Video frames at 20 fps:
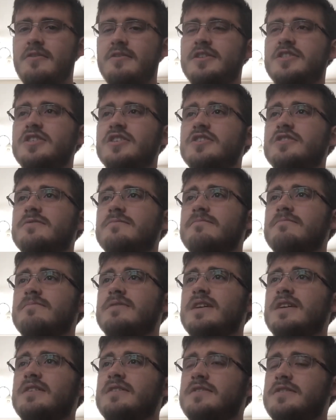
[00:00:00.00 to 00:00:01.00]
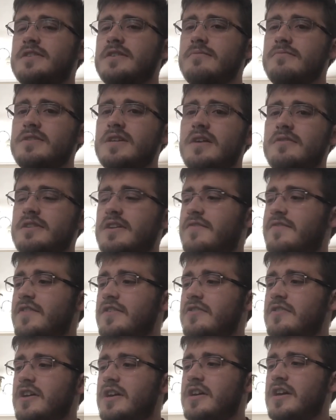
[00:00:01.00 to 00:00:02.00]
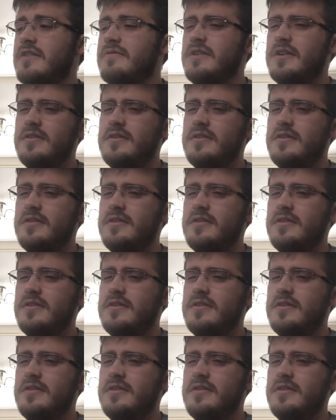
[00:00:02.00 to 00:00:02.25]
It's just sometimes I feel like